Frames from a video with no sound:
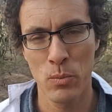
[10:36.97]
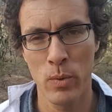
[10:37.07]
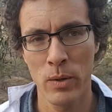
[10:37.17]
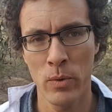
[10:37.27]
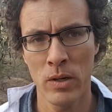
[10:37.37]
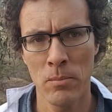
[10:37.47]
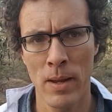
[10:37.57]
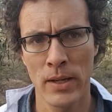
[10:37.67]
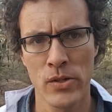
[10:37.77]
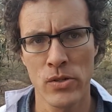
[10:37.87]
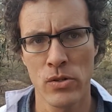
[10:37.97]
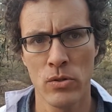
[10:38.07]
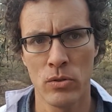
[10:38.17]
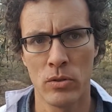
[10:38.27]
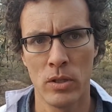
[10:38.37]
we want to make
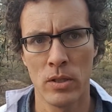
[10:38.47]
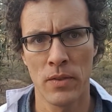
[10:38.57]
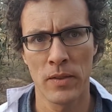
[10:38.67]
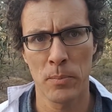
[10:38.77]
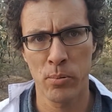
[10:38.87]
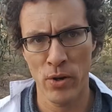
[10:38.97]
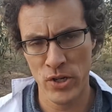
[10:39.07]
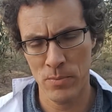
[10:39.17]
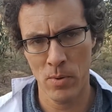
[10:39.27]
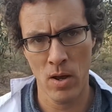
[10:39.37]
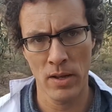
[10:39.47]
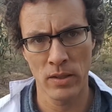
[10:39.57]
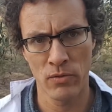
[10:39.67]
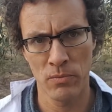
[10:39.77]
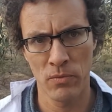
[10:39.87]
sure that the pressure behind
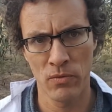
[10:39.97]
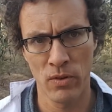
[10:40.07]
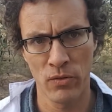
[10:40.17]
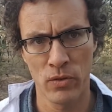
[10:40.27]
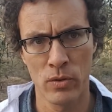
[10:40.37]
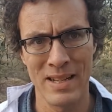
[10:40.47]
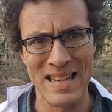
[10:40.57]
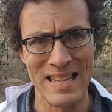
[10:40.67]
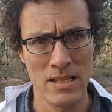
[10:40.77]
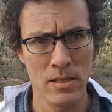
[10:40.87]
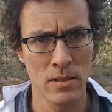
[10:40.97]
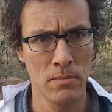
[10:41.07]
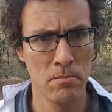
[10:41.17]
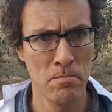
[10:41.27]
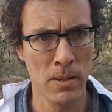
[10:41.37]
the riffle is
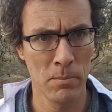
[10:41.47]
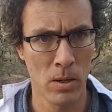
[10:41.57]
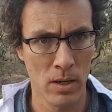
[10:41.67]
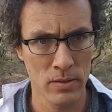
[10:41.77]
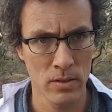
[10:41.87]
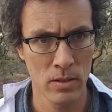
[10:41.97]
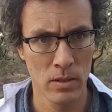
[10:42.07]
minimized.